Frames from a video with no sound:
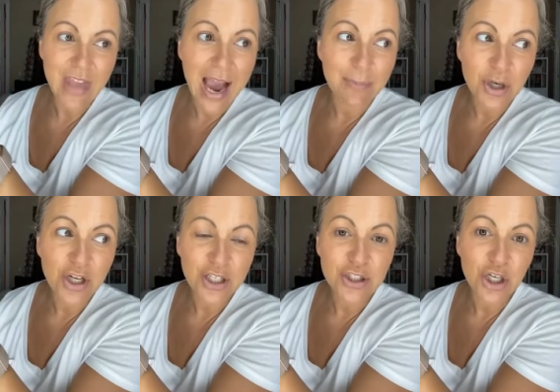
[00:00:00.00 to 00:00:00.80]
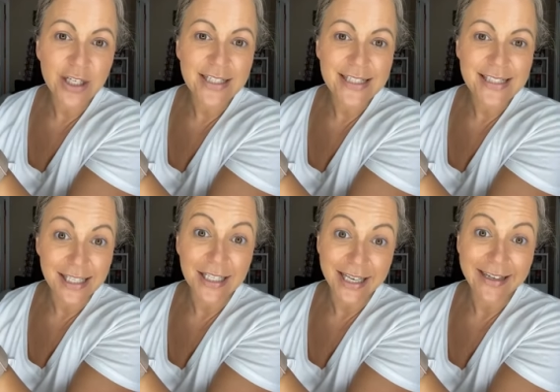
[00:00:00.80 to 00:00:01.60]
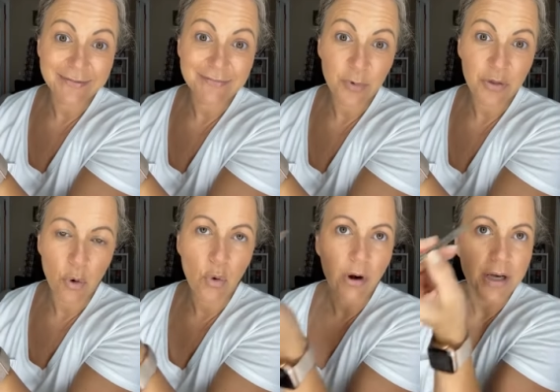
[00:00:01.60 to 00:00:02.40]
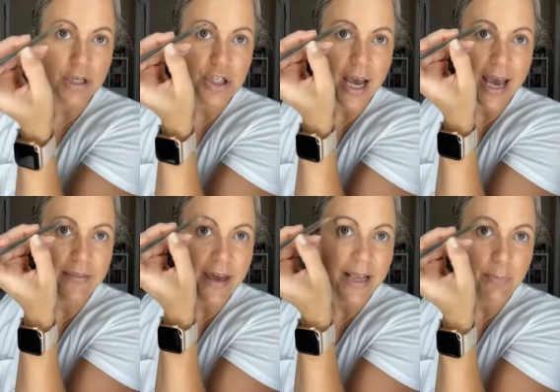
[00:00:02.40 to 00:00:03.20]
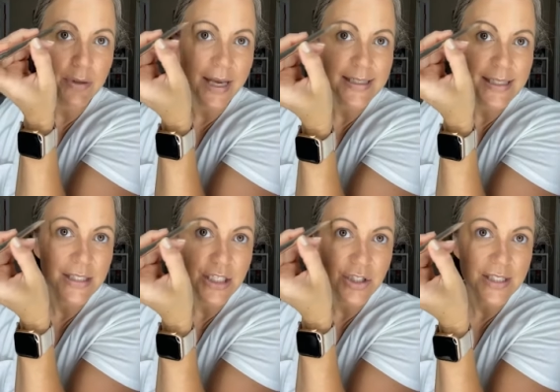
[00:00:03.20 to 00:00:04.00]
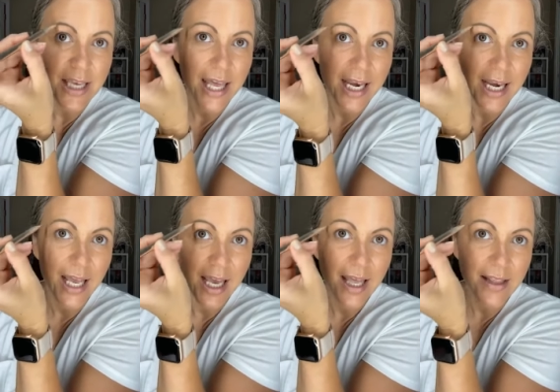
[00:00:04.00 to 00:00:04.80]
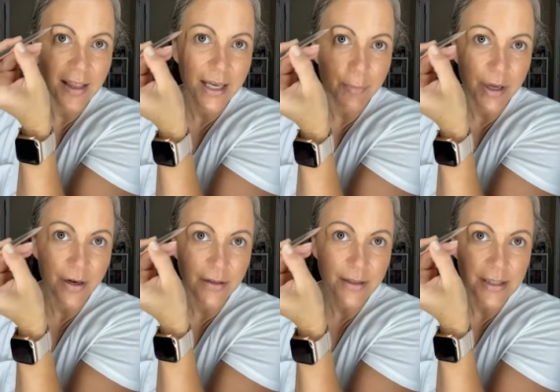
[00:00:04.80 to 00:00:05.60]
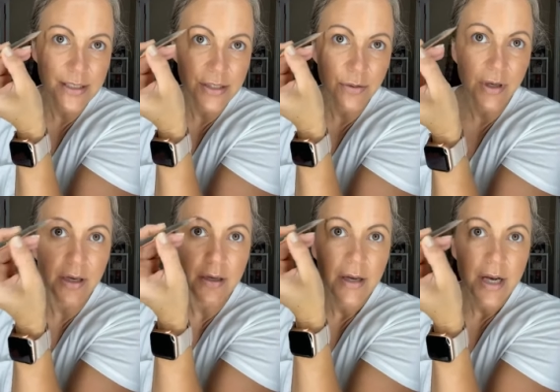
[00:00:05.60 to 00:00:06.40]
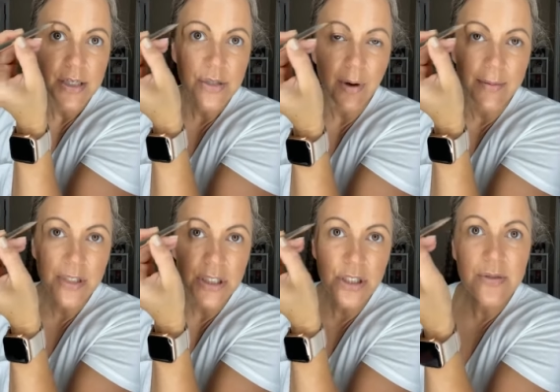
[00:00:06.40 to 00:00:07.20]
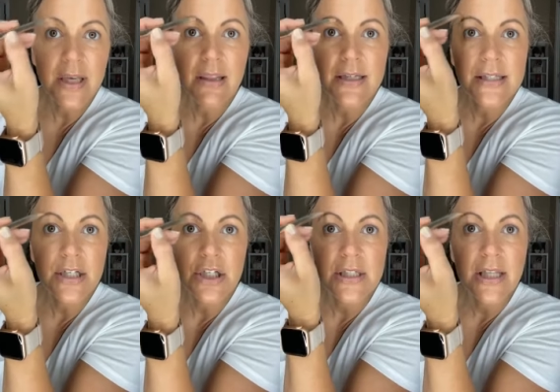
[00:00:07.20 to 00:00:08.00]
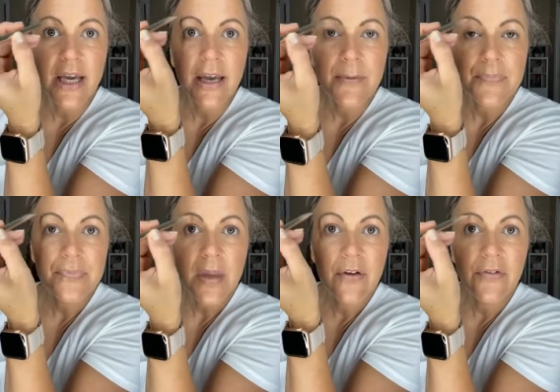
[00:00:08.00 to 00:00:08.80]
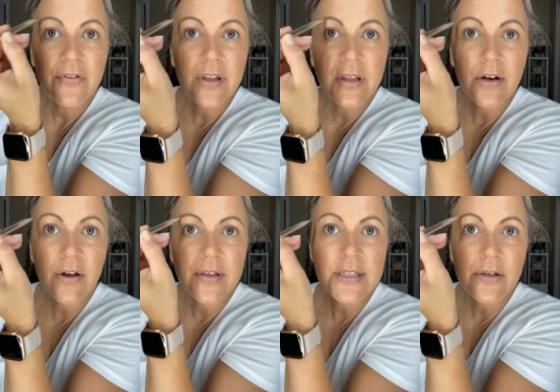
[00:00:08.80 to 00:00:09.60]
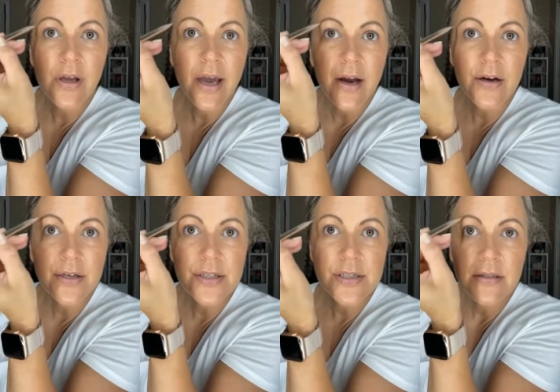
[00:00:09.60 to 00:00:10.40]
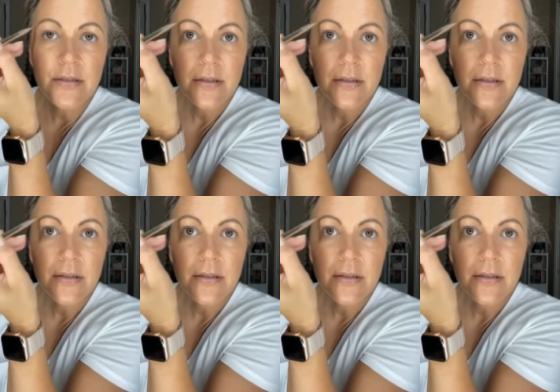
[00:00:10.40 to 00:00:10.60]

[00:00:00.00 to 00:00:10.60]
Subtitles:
I'm going to look silly with orange. And then it blends into your skin like butter. It's so good. So I'm just using this to just like fill in all these little hairs.